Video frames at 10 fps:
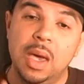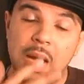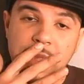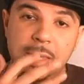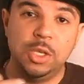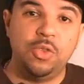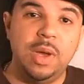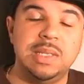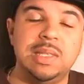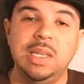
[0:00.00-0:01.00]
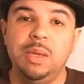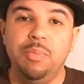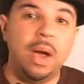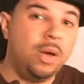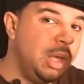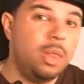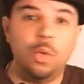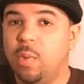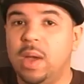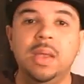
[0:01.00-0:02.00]
I then translated brown,
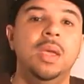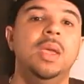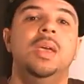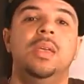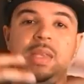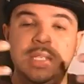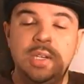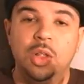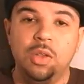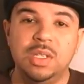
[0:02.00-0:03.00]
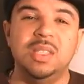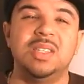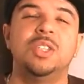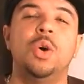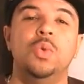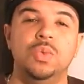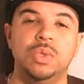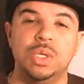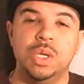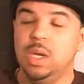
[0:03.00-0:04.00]
yellow, red, these colors into
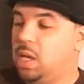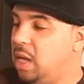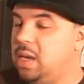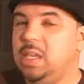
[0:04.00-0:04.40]
tones. And